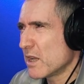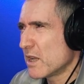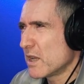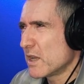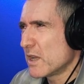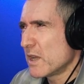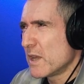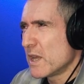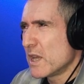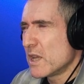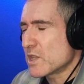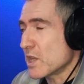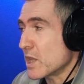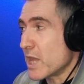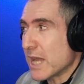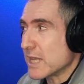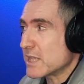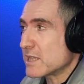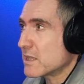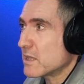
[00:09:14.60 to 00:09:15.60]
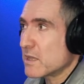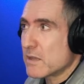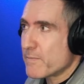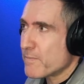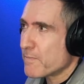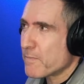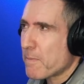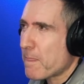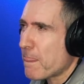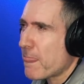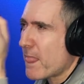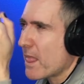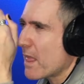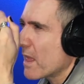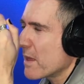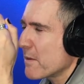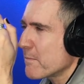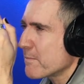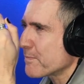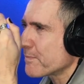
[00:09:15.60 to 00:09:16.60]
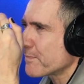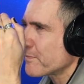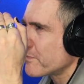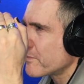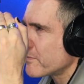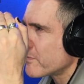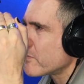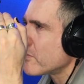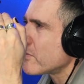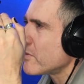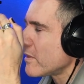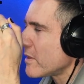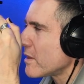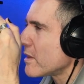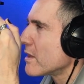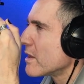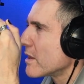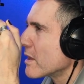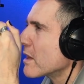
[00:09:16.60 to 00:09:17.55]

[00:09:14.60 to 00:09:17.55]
Yeah. So it's like, it's depending on what era